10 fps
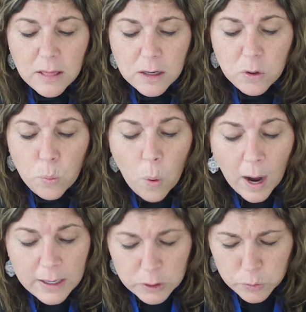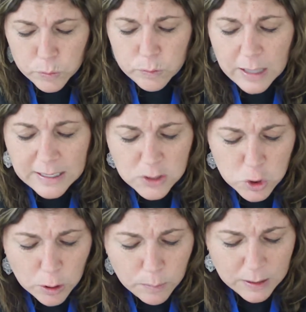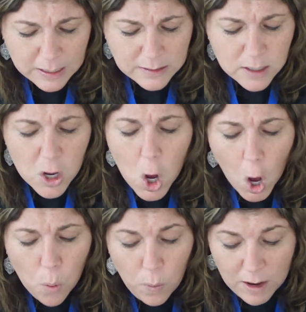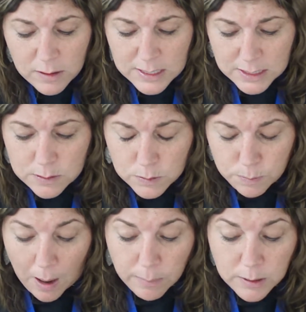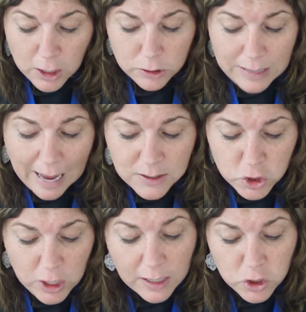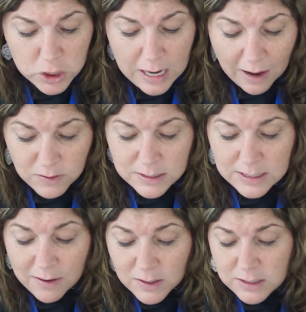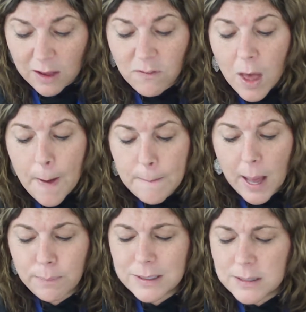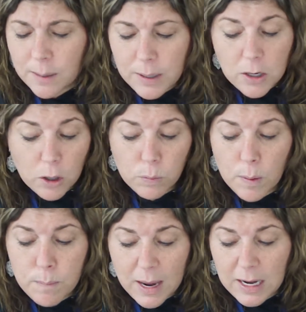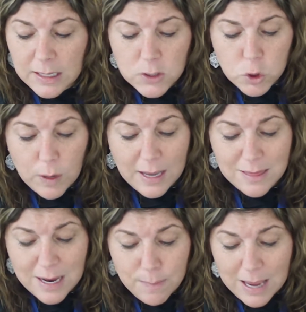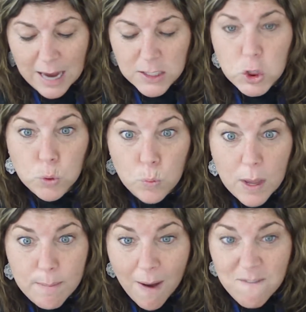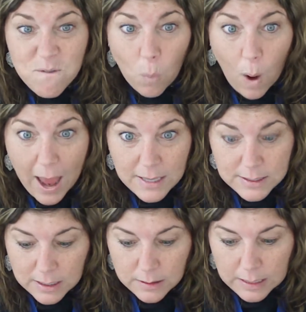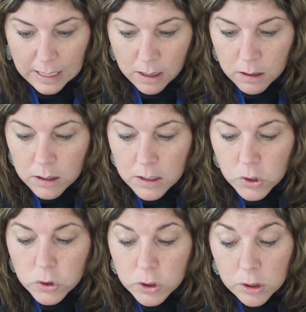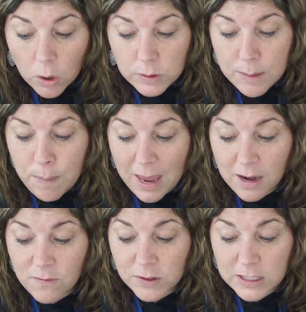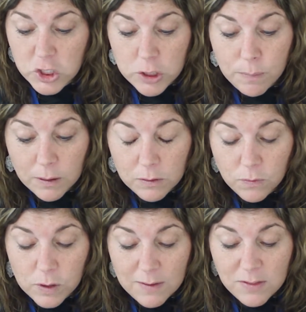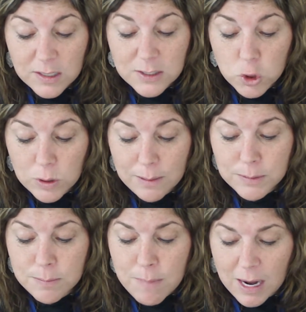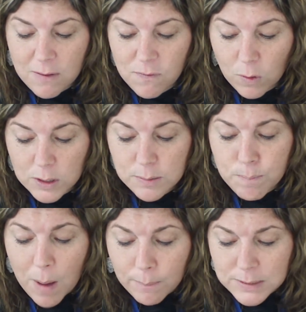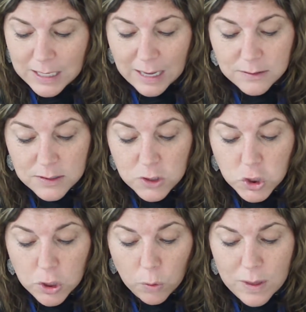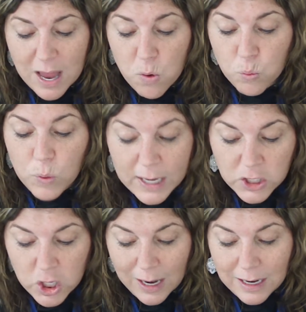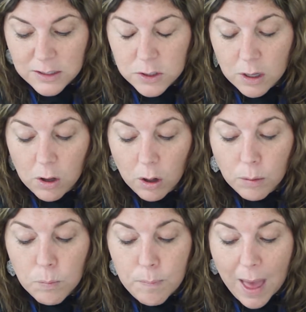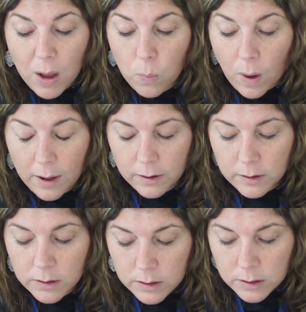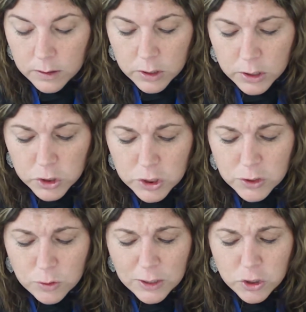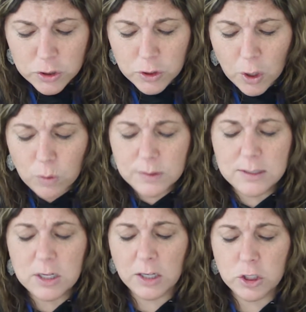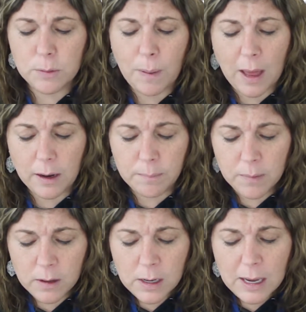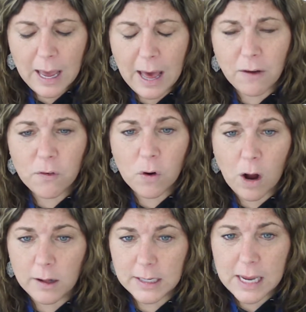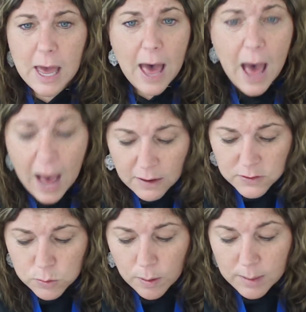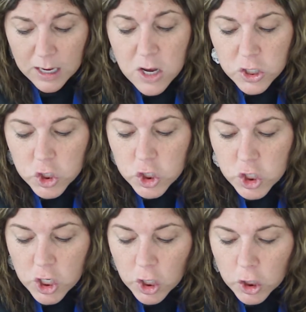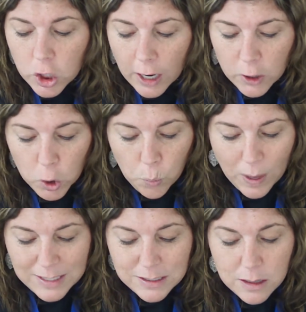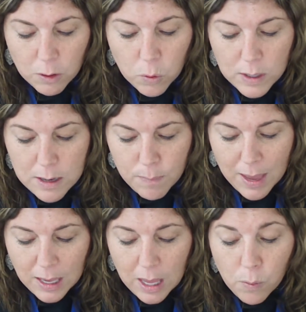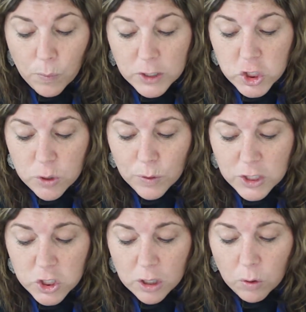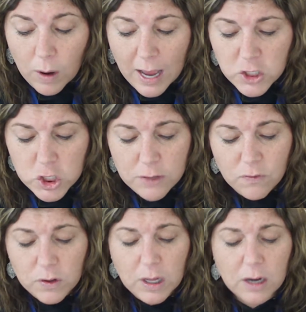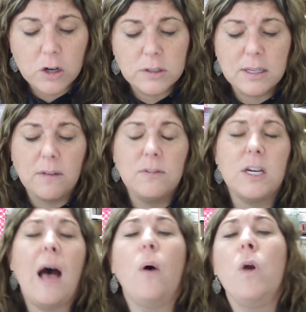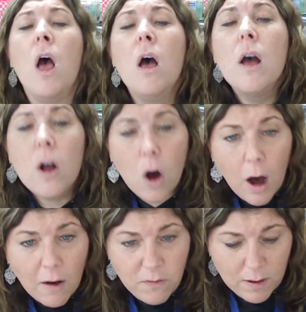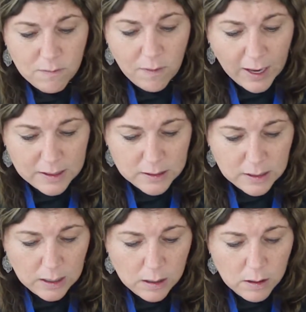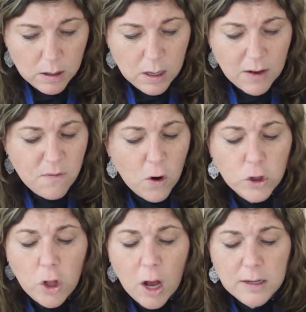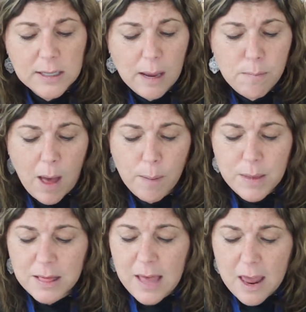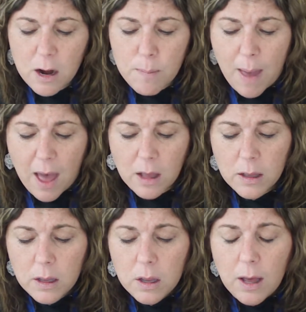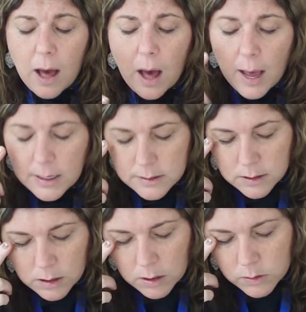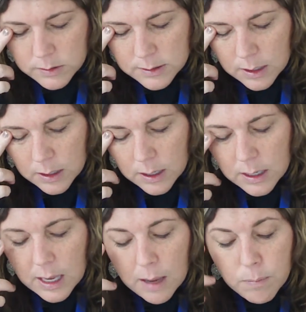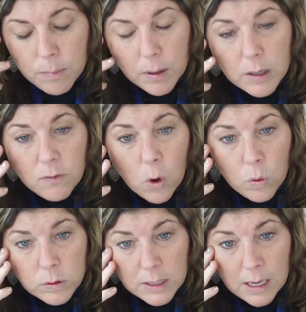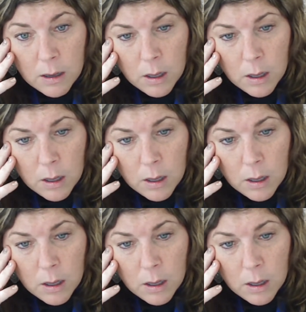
the water grew less turbulent. Aware that this was probably her last chance she'd have to save herself, Poppy summoned her remaining strength and began to swim frantically. Slowly, painfully, she pulled free of the stream's main force, bumped against a stone, then ricocheted into the calm backwater. She stretched her toes and touched bottom. Half crawling, half swimming, she clawed her way to the creek bank, and when she reached the grass, she flung herself down, coughing violently. For a long time, Poppy lay on her back, eyes closed, capable of only